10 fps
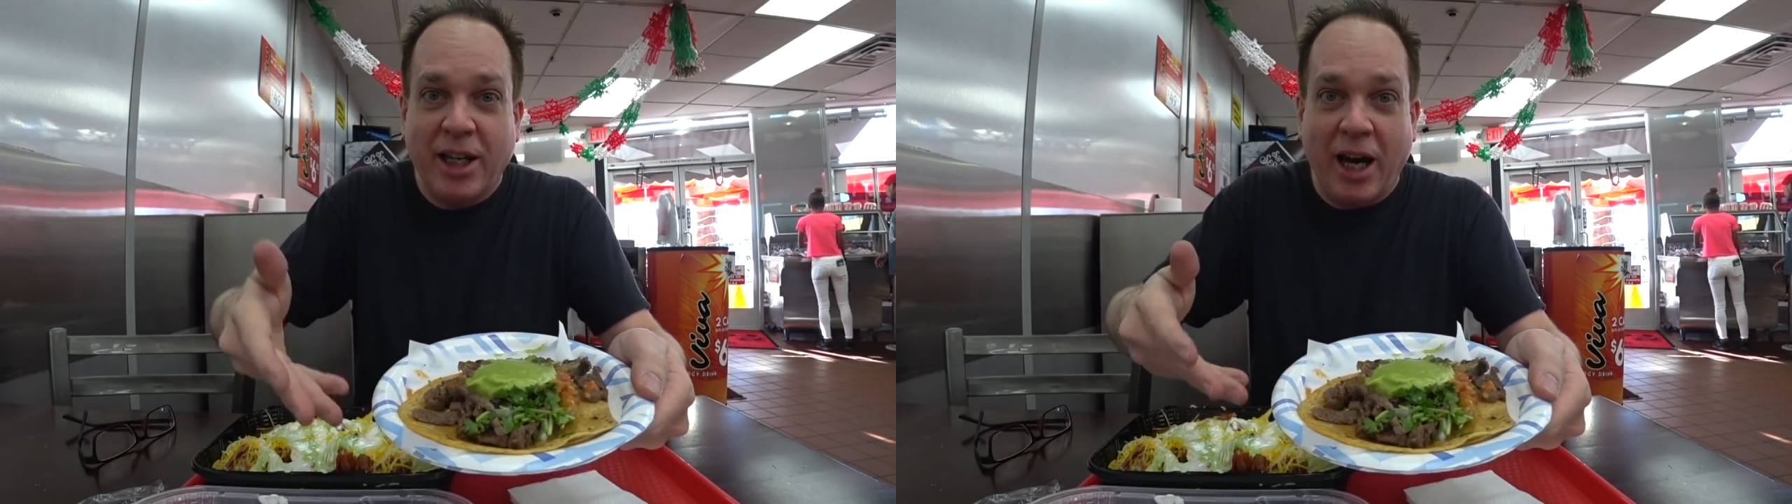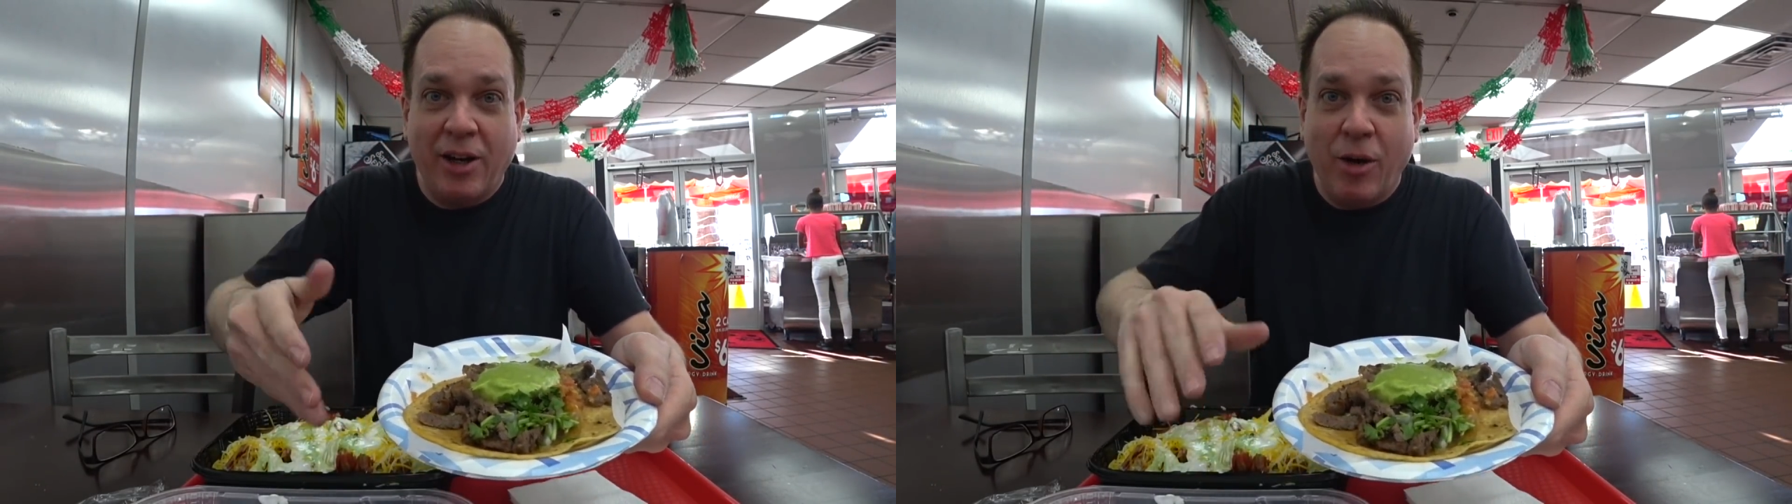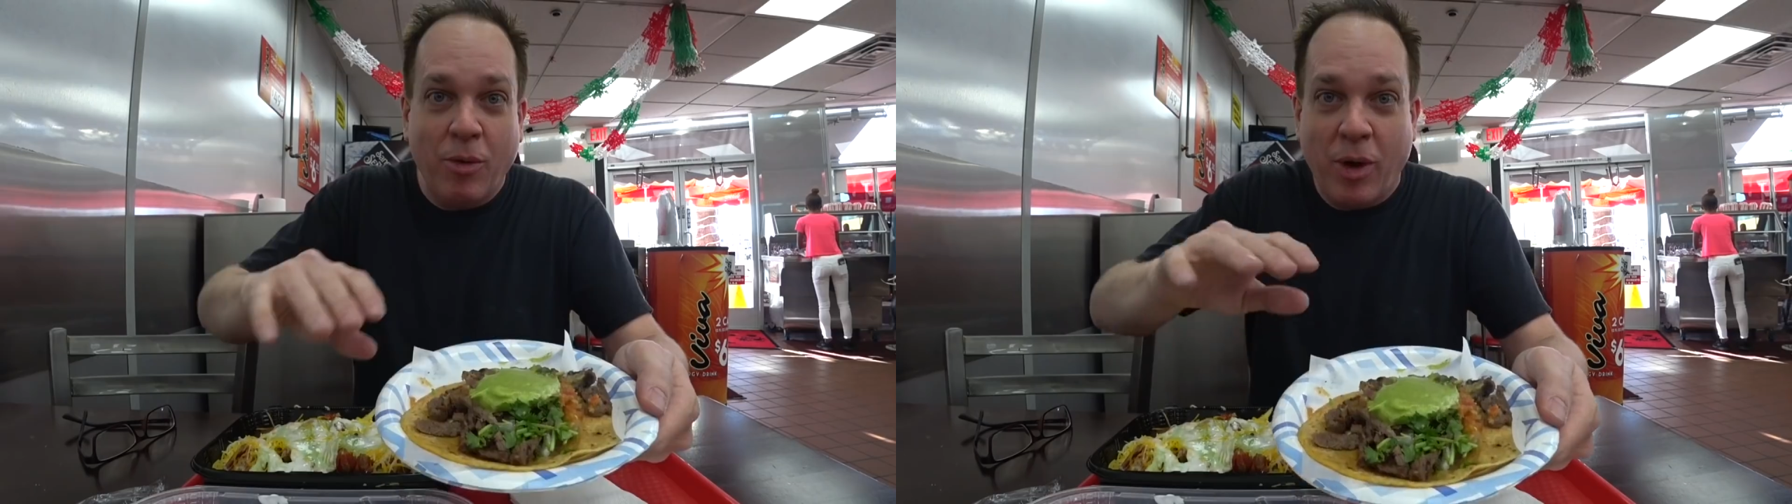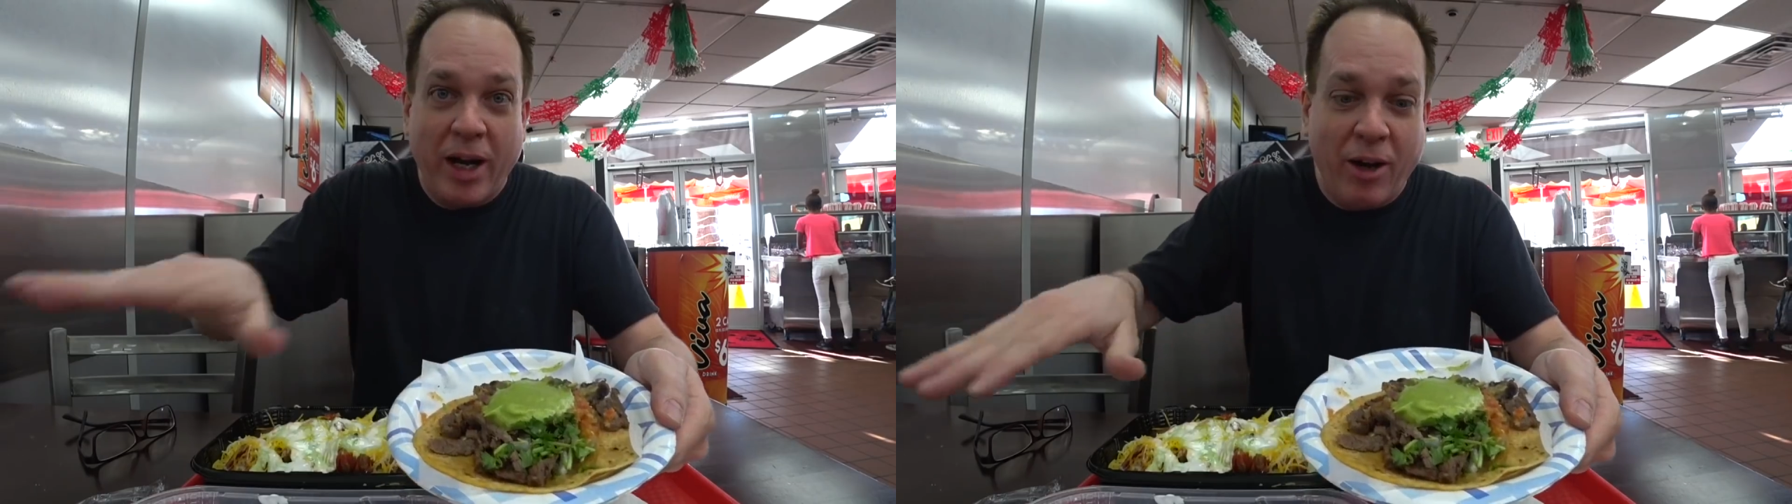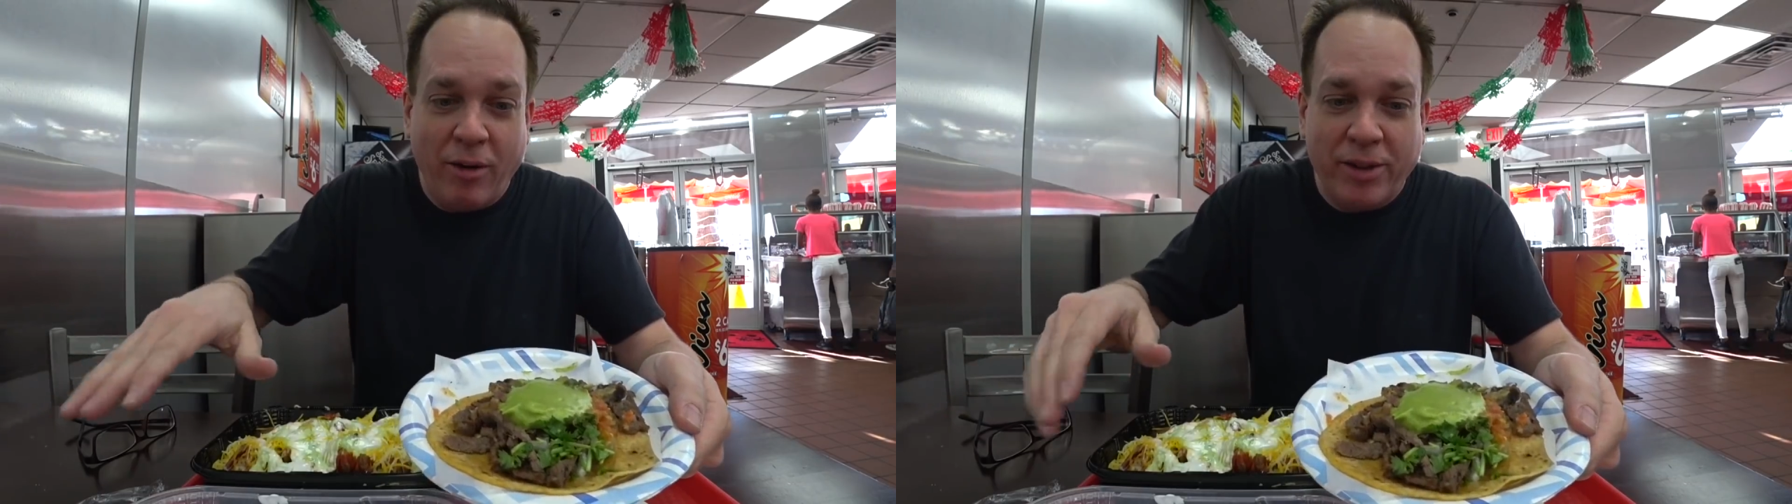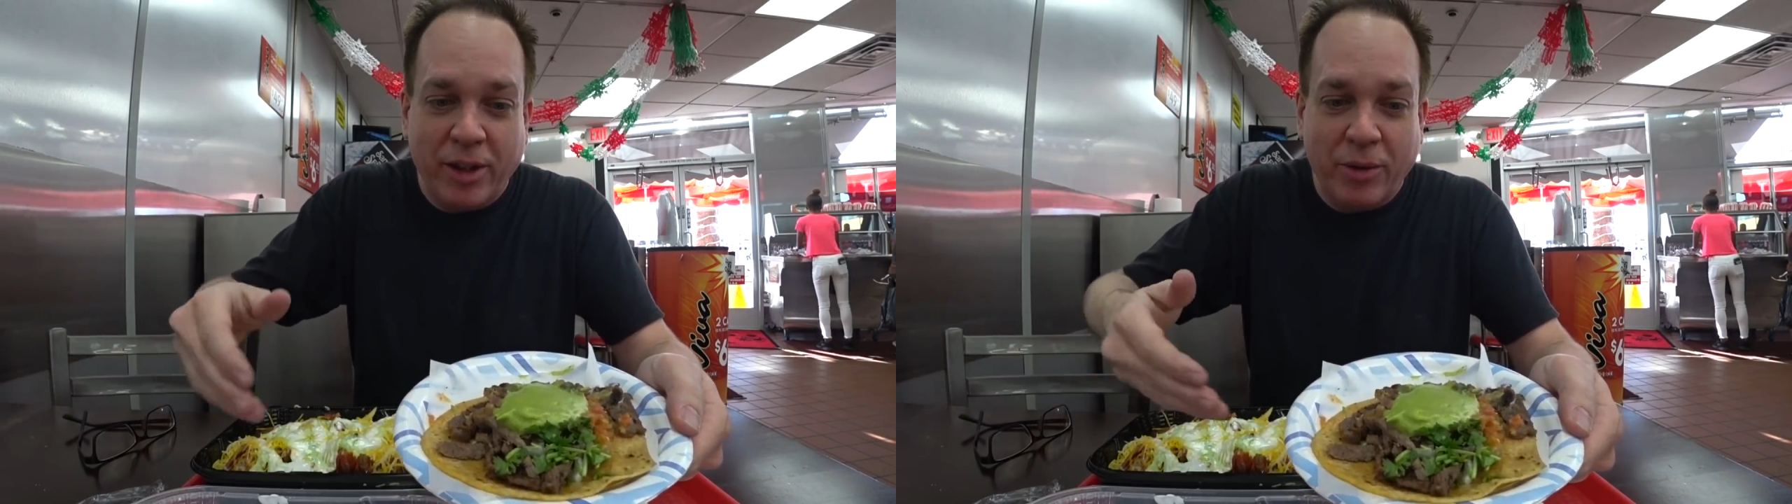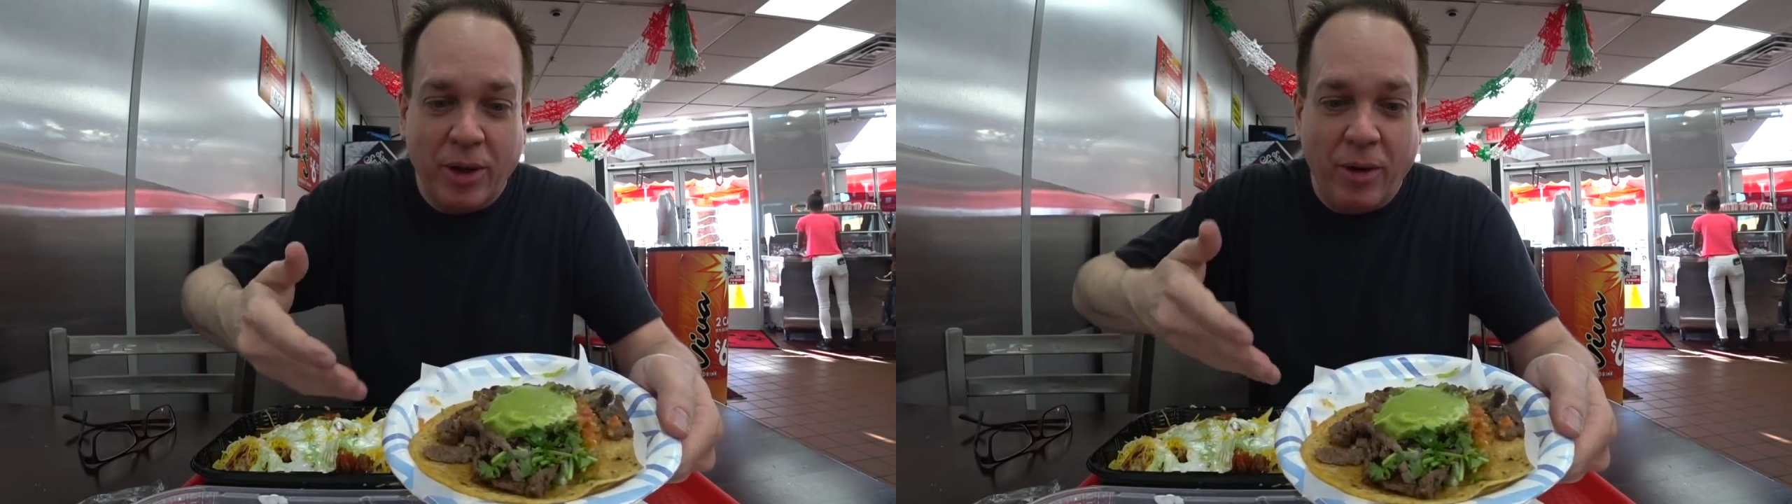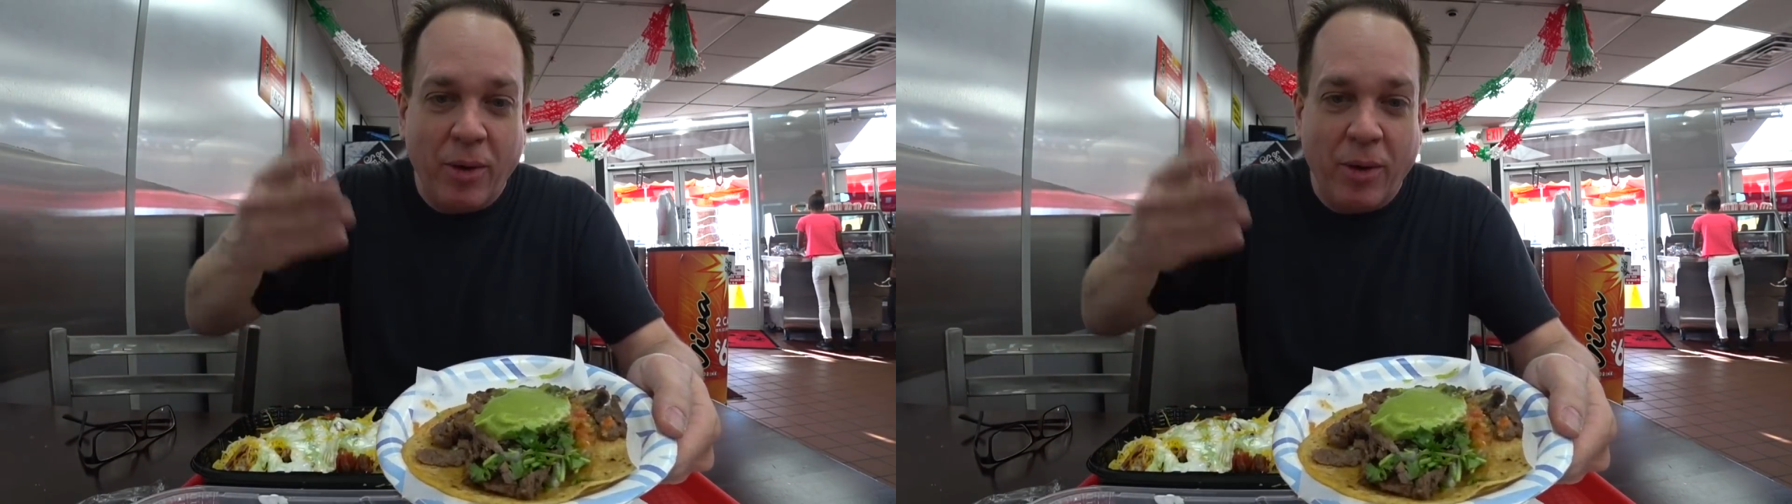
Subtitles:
taco right off the grill,